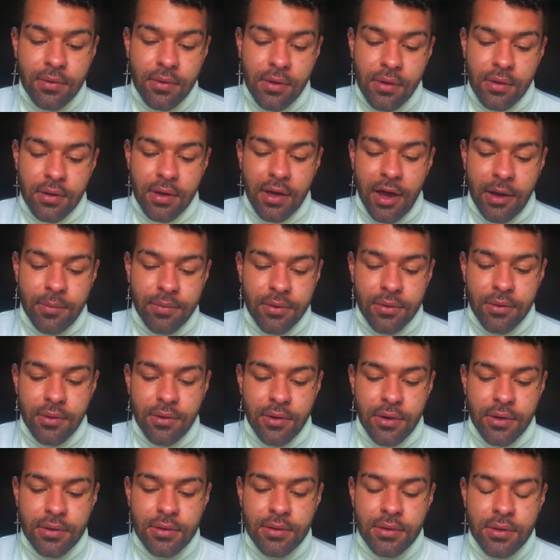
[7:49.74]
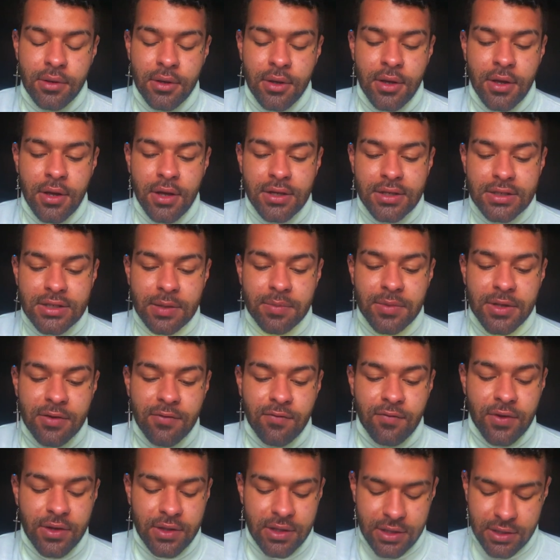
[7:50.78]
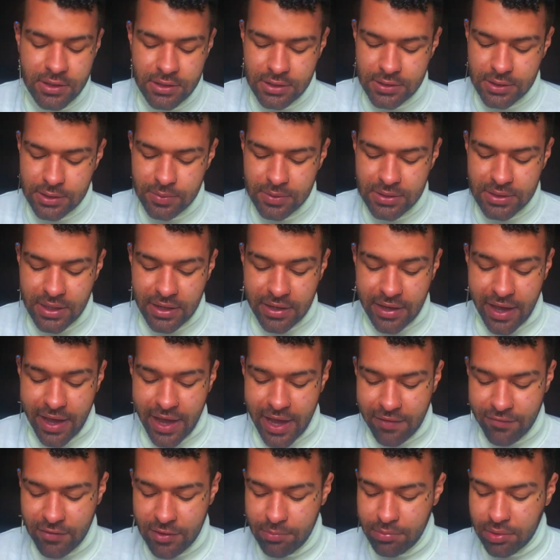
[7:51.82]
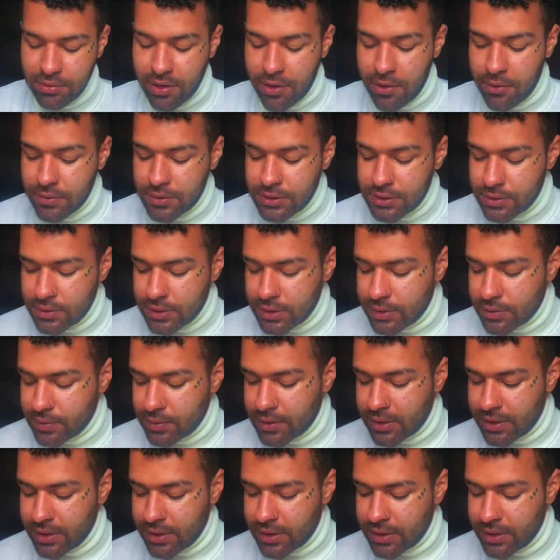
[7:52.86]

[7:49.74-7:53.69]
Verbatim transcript: a Capricorn. Something really just was like a heavy blow to you,